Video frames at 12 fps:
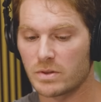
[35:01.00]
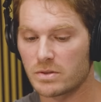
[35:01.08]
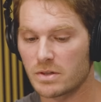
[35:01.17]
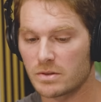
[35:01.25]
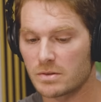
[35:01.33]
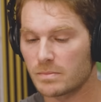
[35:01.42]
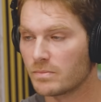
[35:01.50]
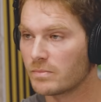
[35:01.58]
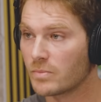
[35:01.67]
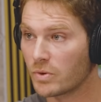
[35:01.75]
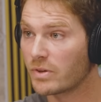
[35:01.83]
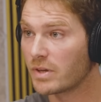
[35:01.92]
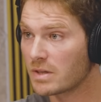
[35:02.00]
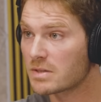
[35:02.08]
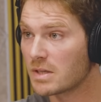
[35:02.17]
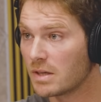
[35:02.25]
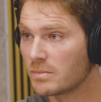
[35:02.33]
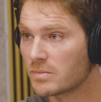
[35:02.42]
which is more than it
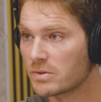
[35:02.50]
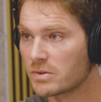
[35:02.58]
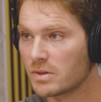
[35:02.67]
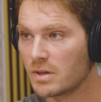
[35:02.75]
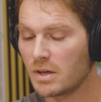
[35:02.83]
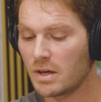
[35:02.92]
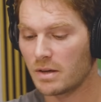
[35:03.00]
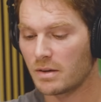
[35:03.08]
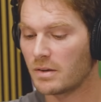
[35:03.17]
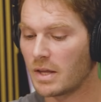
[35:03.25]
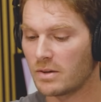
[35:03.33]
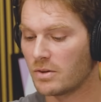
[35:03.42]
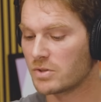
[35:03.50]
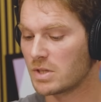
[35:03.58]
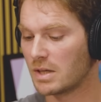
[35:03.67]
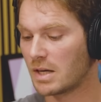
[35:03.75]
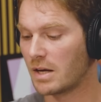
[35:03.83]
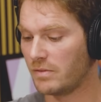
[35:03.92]
seems. And then there's
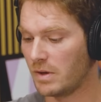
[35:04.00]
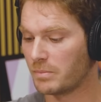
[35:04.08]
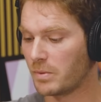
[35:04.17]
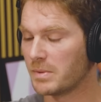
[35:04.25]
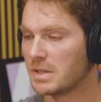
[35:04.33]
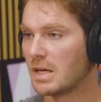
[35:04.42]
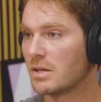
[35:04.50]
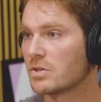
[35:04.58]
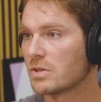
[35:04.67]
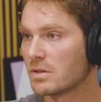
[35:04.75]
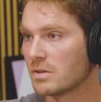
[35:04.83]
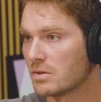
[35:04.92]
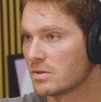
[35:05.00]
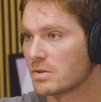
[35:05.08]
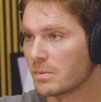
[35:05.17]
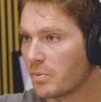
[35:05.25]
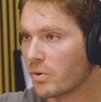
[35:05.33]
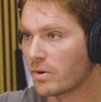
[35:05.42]
the kind of implementation and
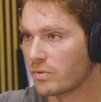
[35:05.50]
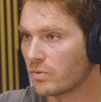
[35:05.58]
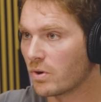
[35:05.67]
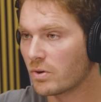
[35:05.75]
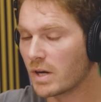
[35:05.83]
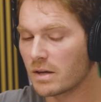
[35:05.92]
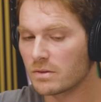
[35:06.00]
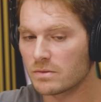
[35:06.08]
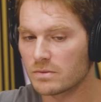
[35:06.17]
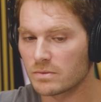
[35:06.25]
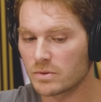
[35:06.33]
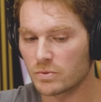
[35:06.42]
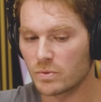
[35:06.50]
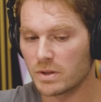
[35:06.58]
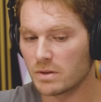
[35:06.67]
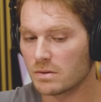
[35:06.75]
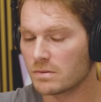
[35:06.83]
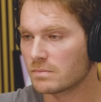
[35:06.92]
support and rollout, which
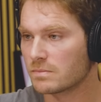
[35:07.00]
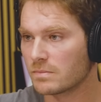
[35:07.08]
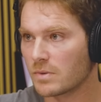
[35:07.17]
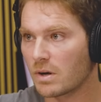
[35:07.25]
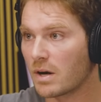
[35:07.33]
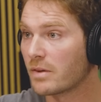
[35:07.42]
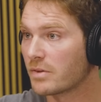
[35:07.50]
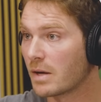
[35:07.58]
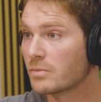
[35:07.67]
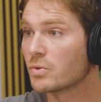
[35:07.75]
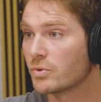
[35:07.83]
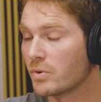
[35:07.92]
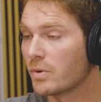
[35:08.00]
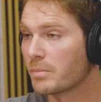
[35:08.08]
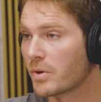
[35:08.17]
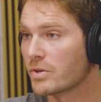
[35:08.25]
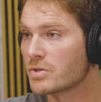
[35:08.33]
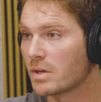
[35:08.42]
we a lot of times will do in
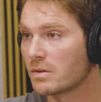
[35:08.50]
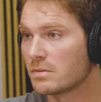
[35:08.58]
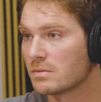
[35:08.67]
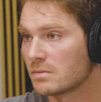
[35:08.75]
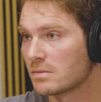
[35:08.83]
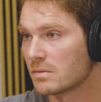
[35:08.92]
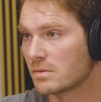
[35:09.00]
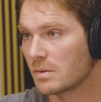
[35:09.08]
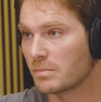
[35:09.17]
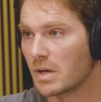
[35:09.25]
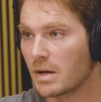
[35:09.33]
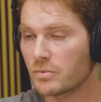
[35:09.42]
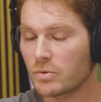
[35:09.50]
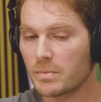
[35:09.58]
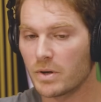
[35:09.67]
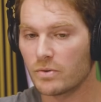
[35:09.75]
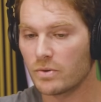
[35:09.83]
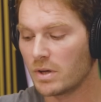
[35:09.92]
person, sometimes
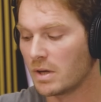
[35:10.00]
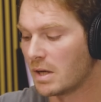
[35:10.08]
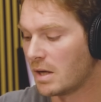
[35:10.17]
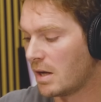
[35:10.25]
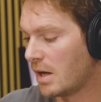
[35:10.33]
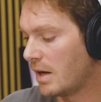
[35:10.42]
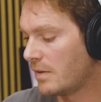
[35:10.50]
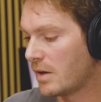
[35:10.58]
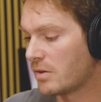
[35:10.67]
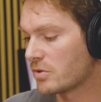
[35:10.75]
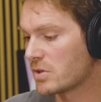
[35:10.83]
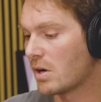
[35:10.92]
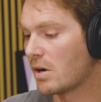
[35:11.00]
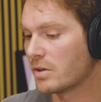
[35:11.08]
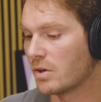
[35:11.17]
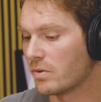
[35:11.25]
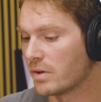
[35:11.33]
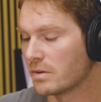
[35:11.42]
remote. And then there's the
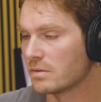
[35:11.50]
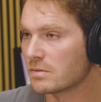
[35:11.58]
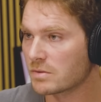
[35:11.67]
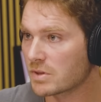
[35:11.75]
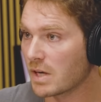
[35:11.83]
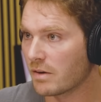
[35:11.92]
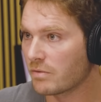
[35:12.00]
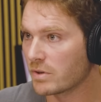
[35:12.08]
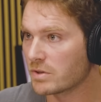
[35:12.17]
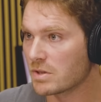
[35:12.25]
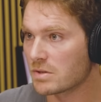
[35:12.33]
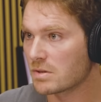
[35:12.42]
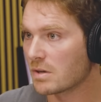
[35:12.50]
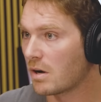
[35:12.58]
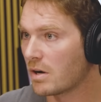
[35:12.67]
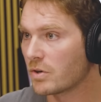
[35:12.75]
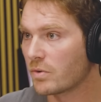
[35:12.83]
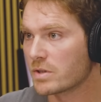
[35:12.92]
ongoing stuff, which is
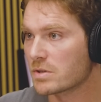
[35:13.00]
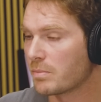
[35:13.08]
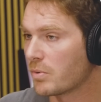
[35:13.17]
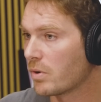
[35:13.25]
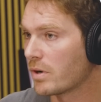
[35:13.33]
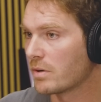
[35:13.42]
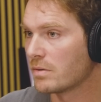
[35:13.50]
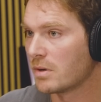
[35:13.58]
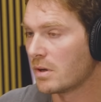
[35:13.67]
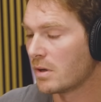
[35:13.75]
ongoing support,